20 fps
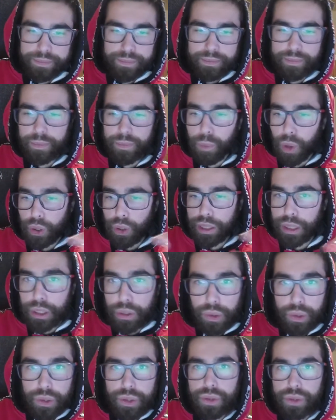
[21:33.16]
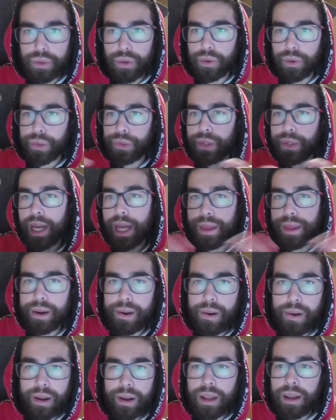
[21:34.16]
monitors of
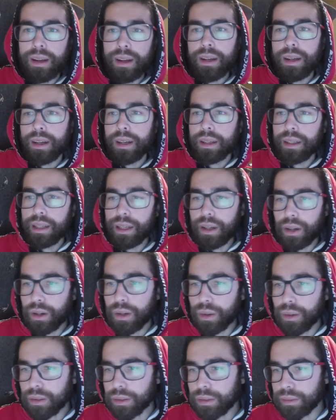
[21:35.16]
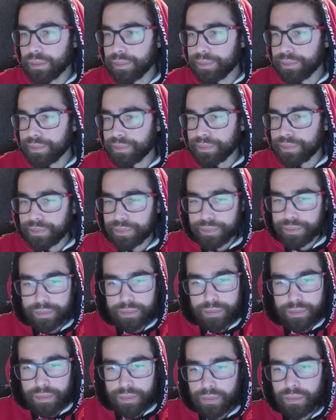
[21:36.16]
other, you know,
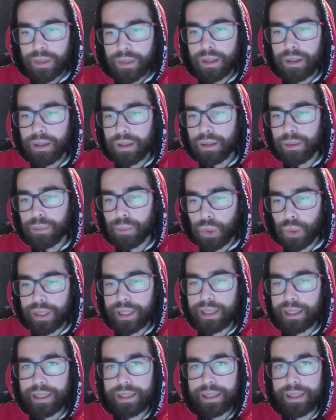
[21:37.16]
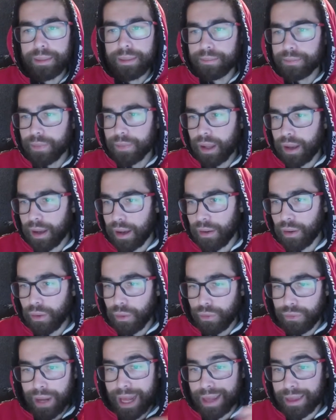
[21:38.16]
multi,
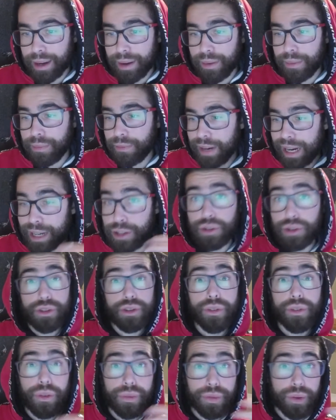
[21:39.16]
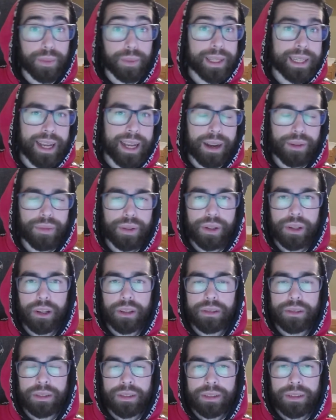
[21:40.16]
of other versions of himself, you
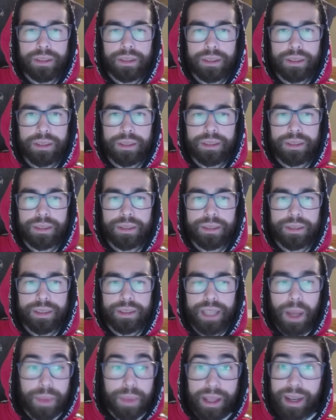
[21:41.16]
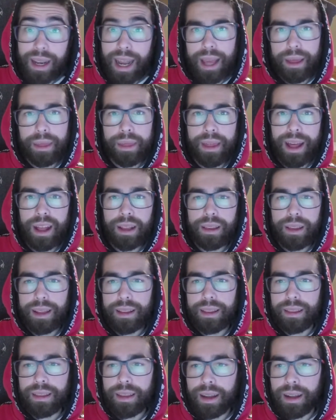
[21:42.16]
know, something like that.
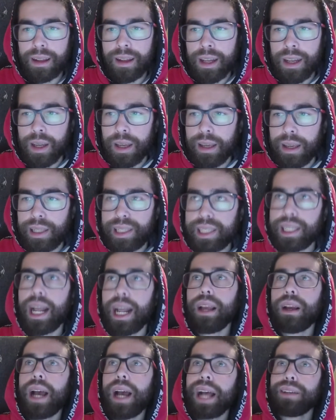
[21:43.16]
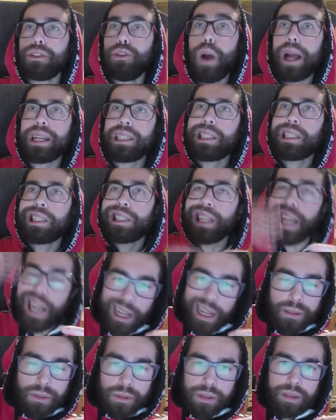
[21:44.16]
And uh, it's like as you ascend,